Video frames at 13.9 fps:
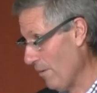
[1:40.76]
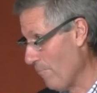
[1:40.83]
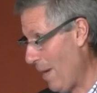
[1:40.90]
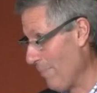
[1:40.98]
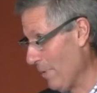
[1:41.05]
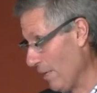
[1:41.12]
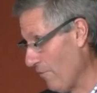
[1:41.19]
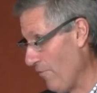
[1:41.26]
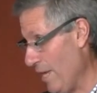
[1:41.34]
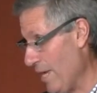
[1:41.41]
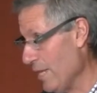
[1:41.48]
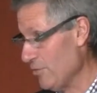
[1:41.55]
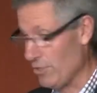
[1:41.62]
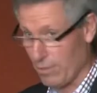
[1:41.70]
public
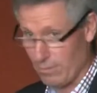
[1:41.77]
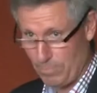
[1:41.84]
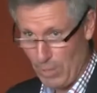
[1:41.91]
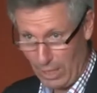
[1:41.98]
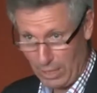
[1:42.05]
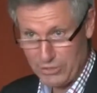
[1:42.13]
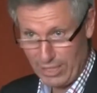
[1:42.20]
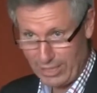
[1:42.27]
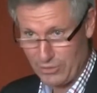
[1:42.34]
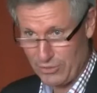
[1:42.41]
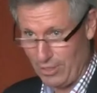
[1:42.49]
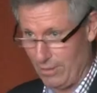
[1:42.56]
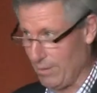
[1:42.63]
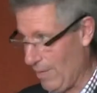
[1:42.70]
affairs and
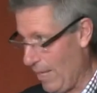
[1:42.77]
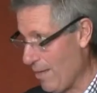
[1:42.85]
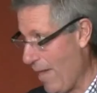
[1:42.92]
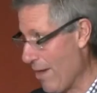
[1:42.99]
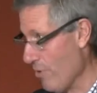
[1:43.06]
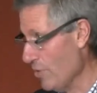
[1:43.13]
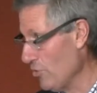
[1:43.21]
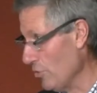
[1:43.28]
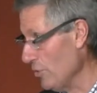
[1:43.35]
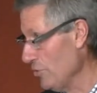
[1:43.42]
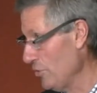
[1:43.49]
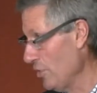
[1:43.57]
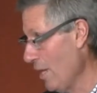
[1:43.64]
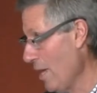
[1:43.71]
politics and our
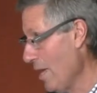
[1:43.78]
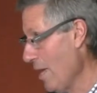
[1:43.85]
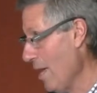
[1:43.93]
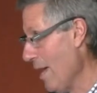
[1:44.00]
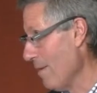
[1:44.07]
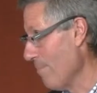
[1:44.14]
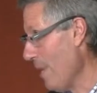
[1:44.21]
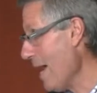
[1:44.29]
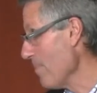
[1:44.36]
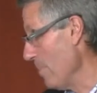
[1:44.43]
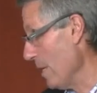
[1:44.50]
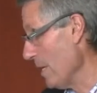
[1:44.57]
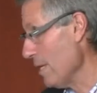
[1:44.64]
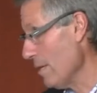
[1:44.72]
interests, and
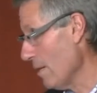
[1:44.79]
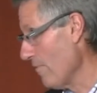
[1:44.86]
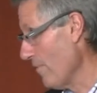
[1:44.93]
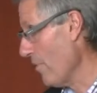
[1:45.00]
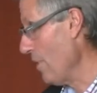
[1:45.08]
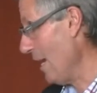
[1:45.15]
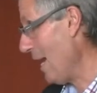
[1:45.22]
maybe a very